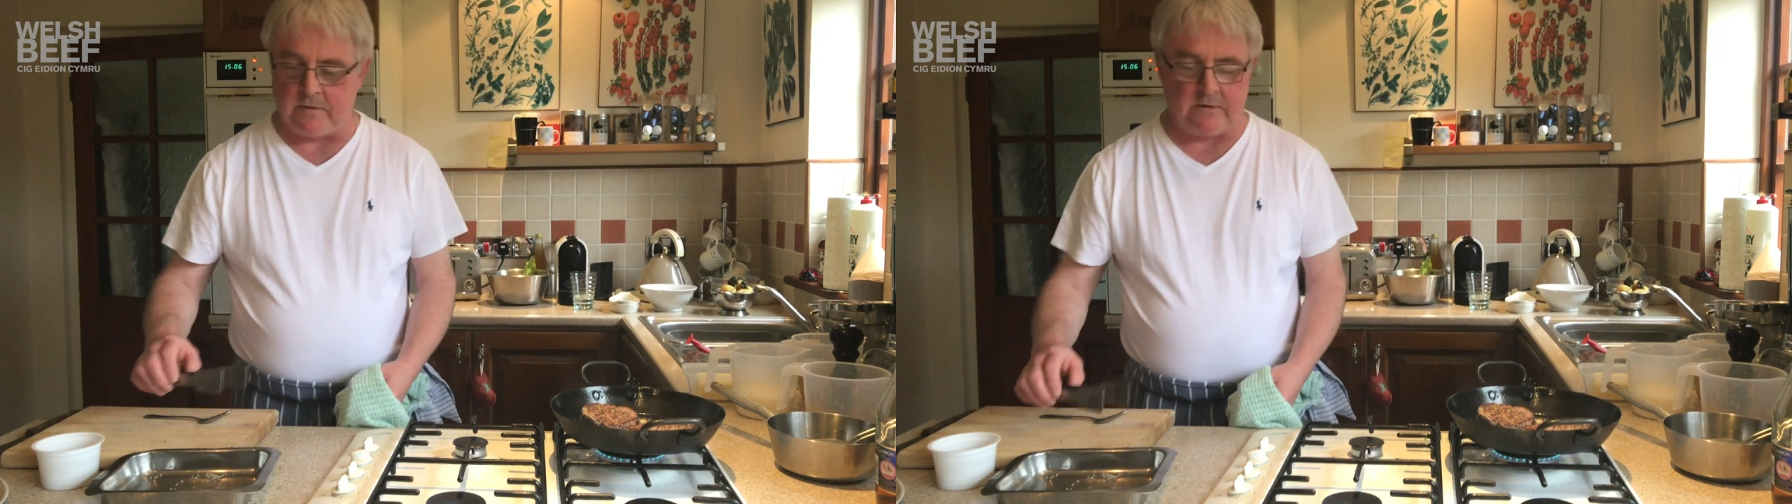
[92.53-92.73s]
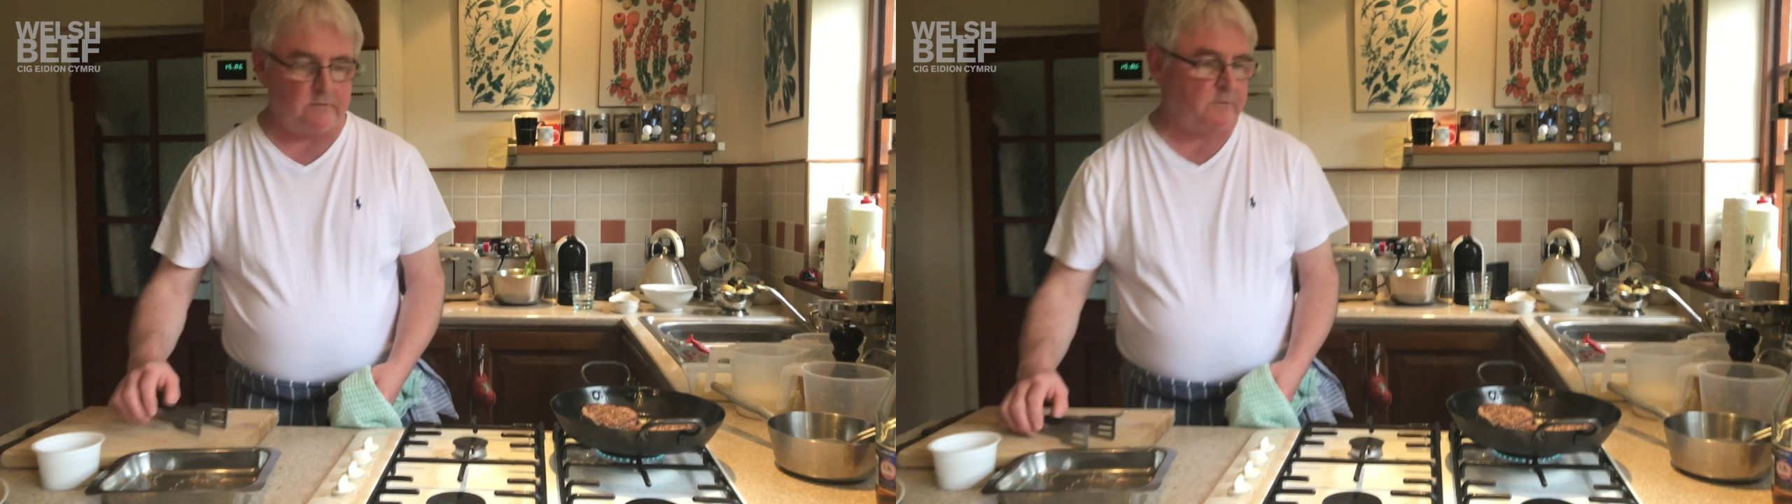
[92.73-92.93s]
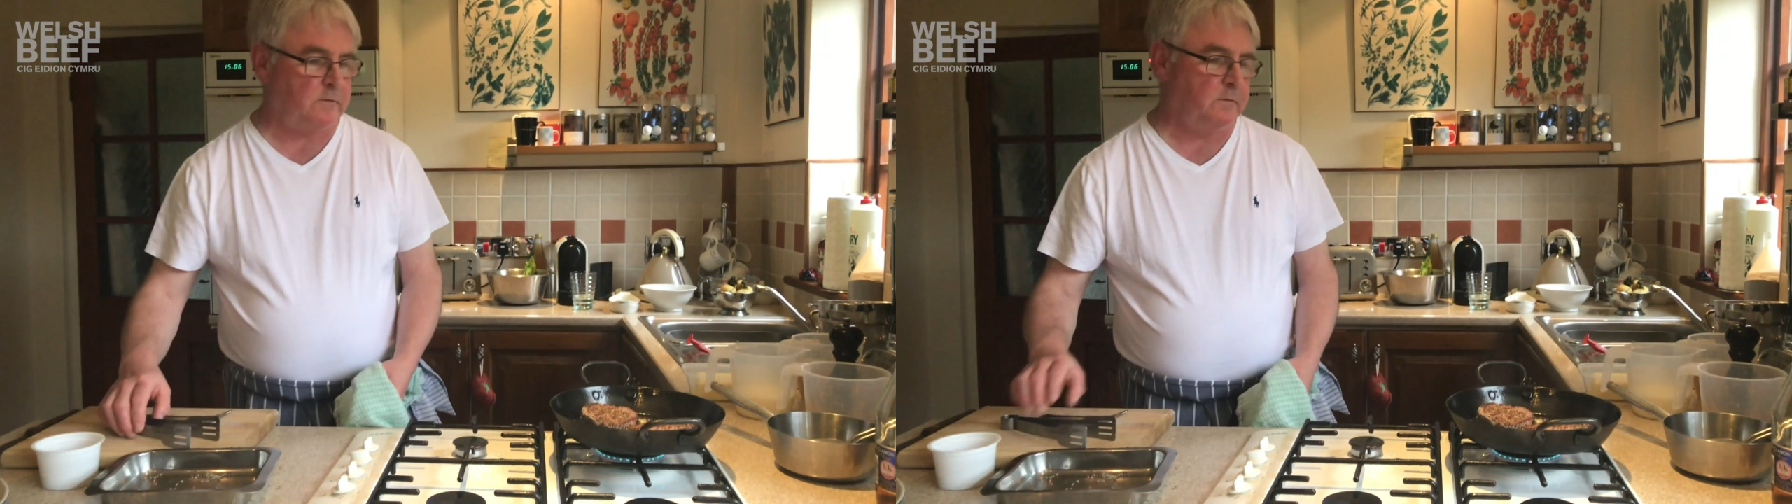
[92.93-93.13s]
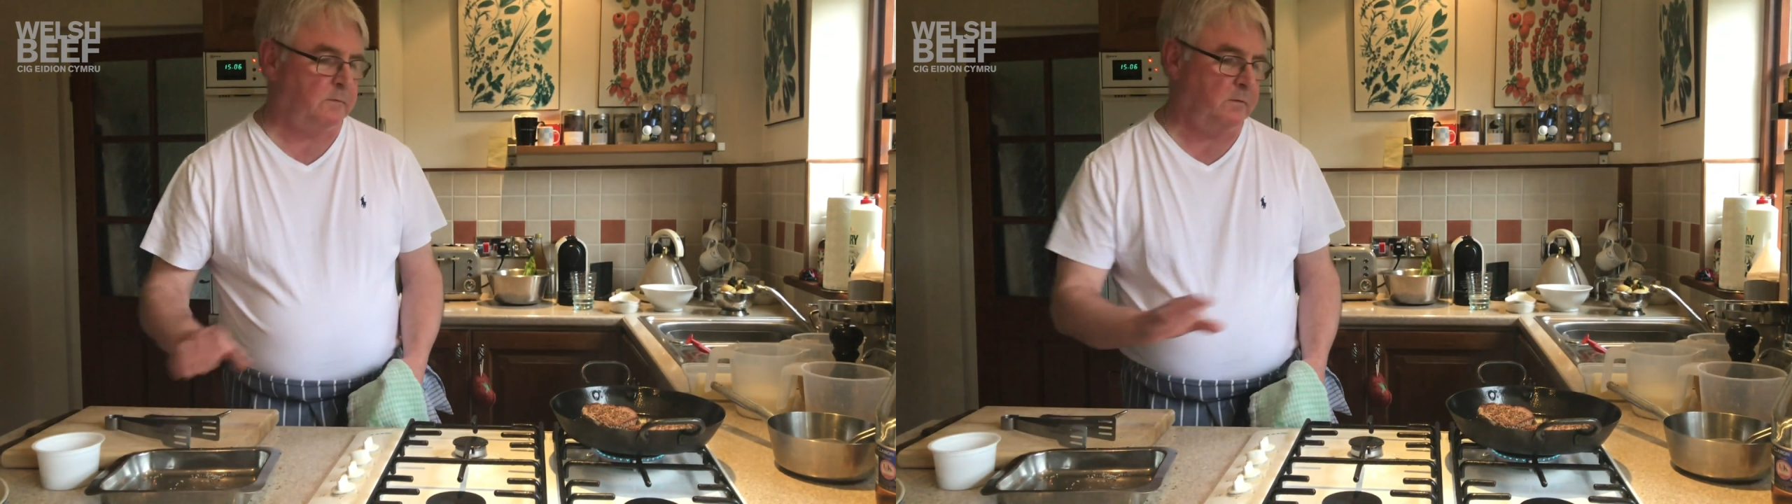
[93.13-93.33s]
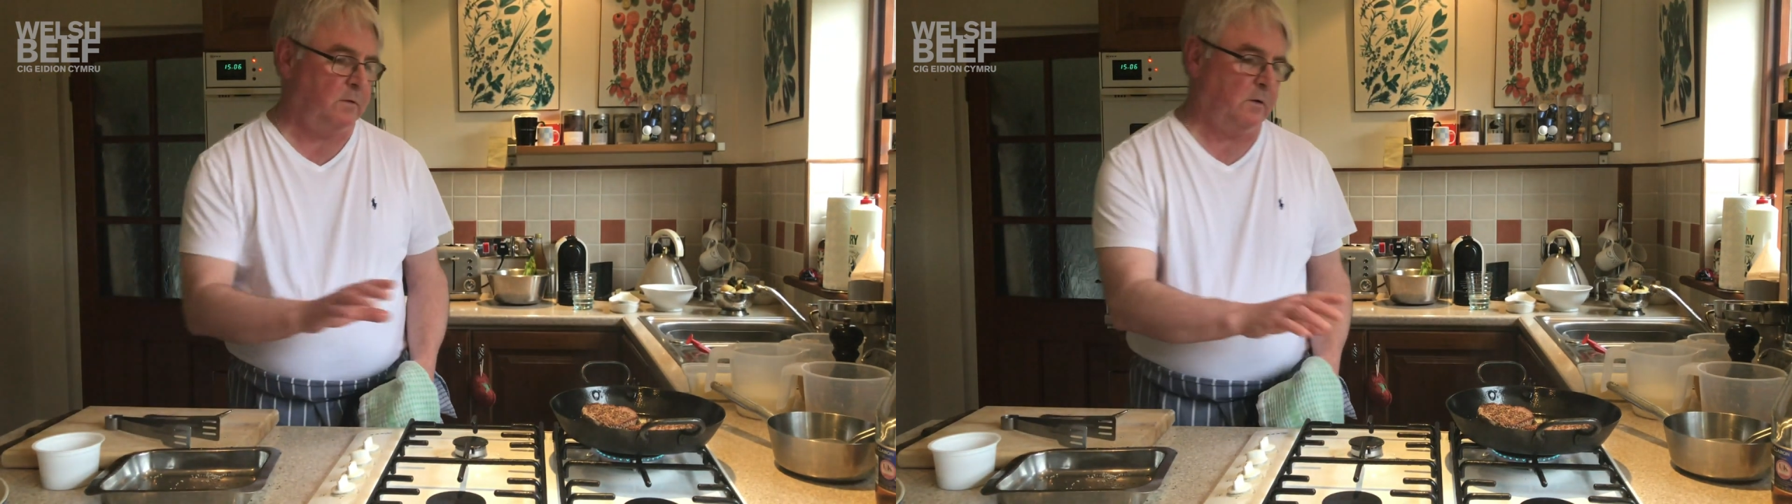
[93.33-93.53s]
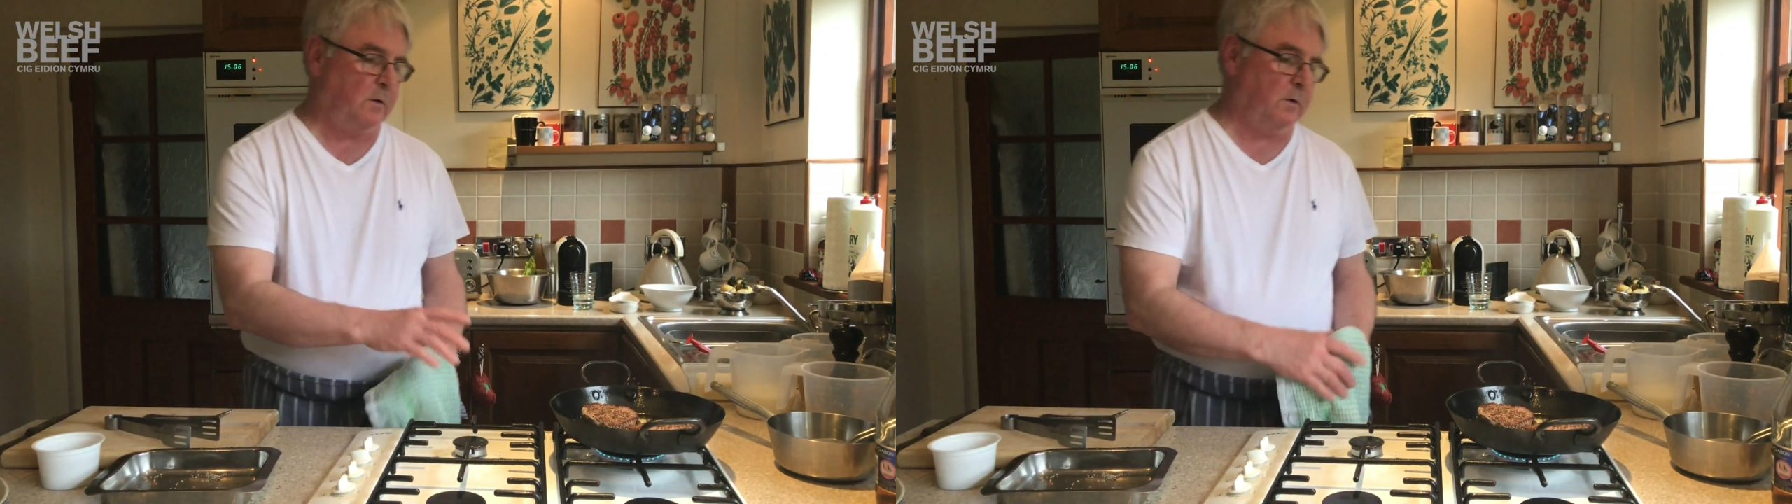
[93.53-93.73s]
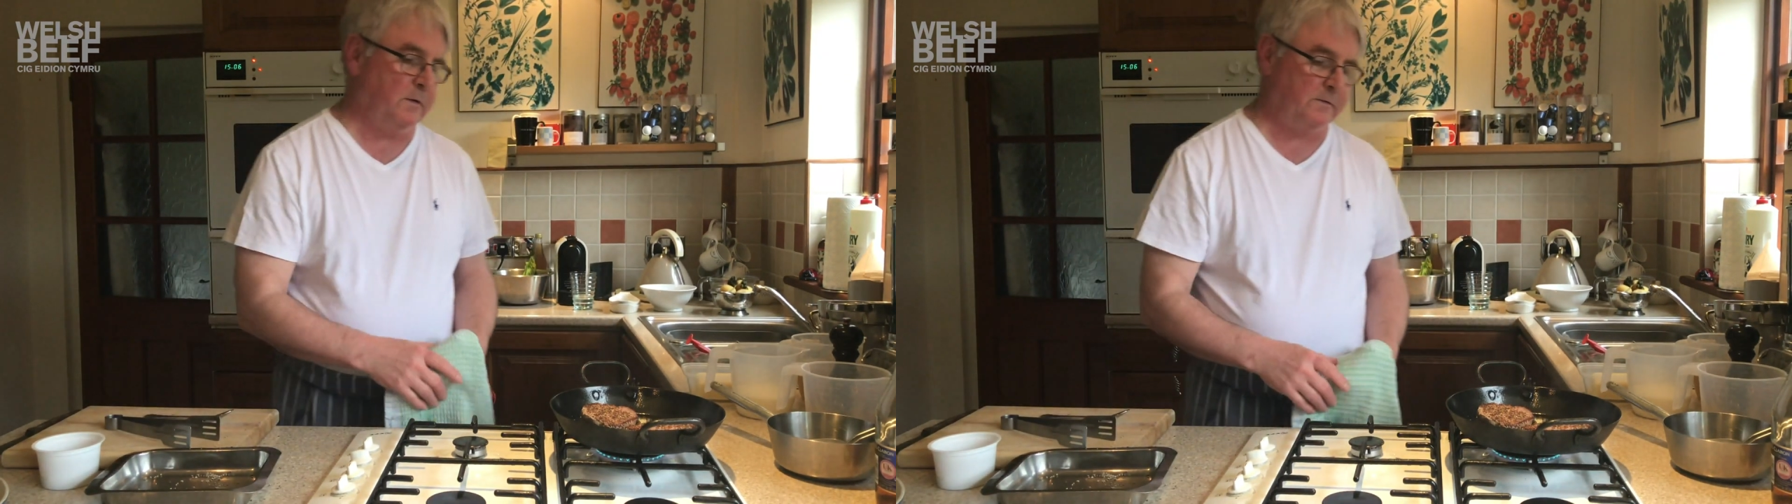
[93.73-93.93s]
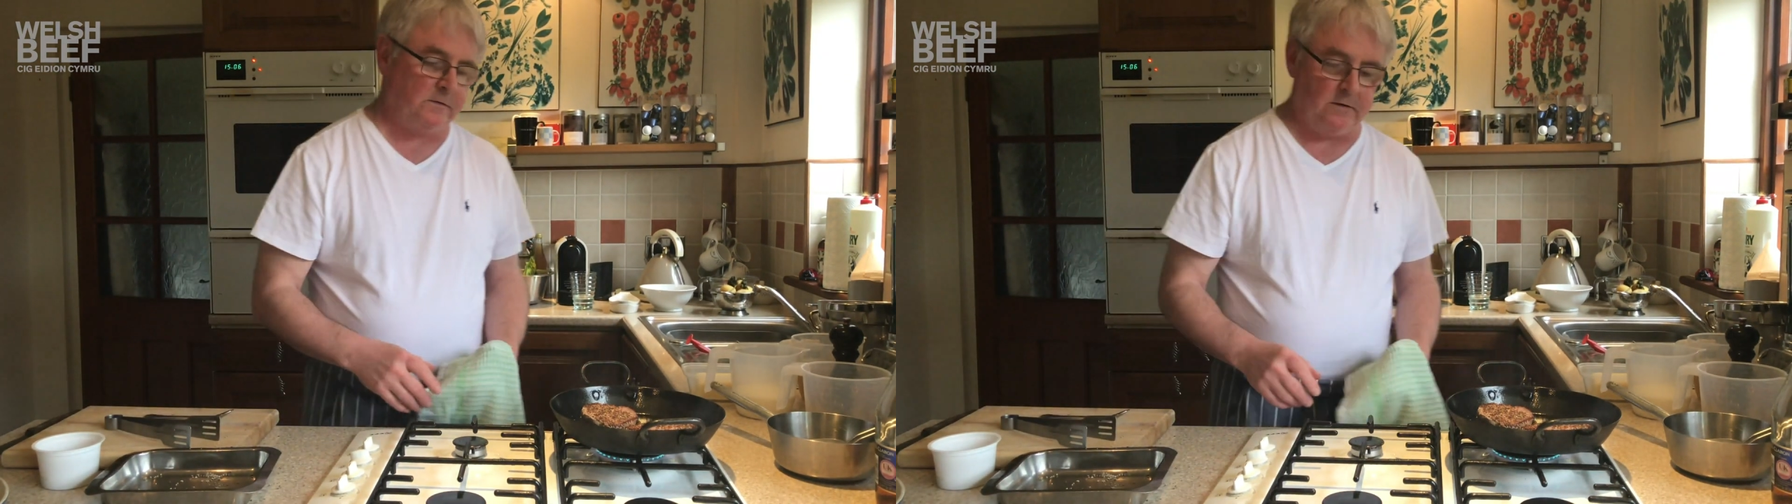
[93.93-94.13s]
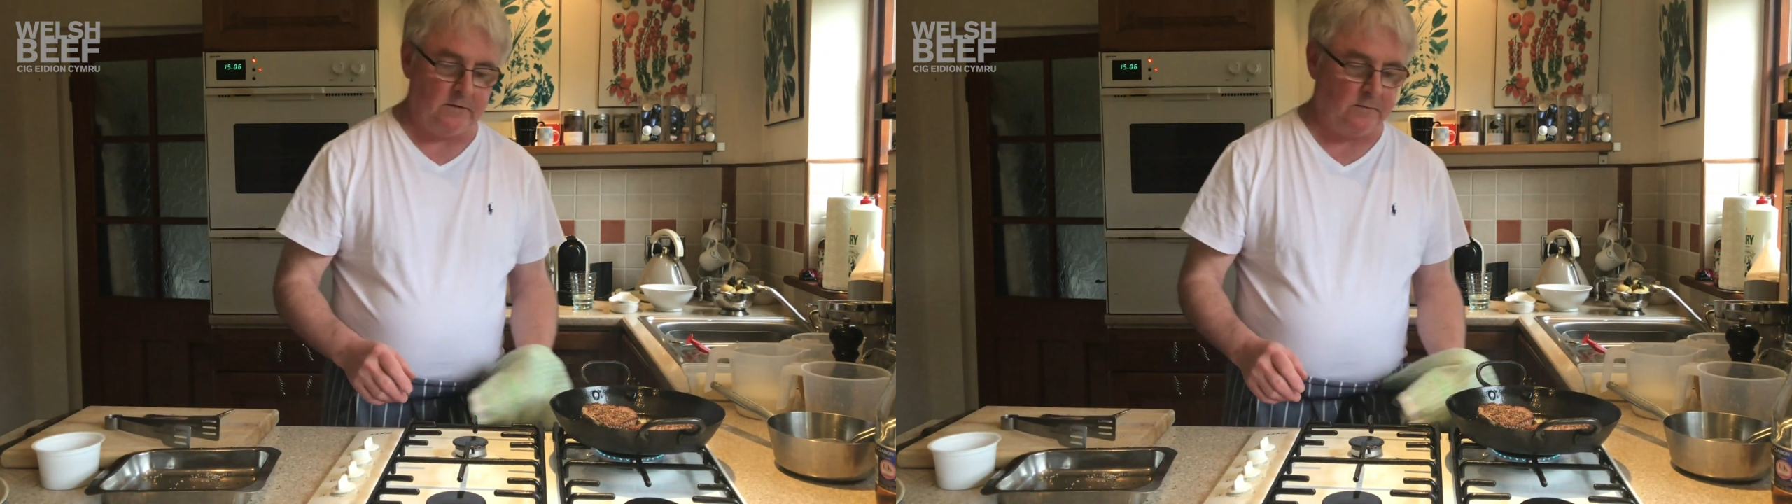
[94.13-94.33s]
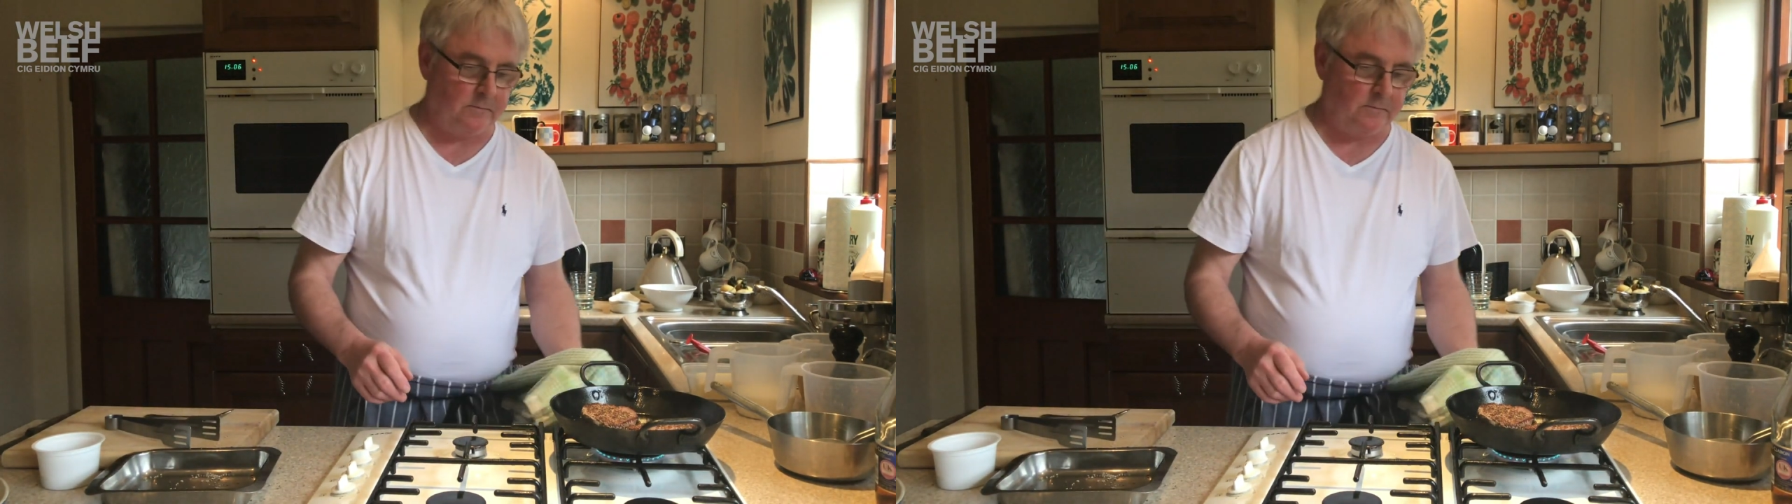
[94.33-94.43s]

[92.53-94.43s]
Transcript: minutes on this side.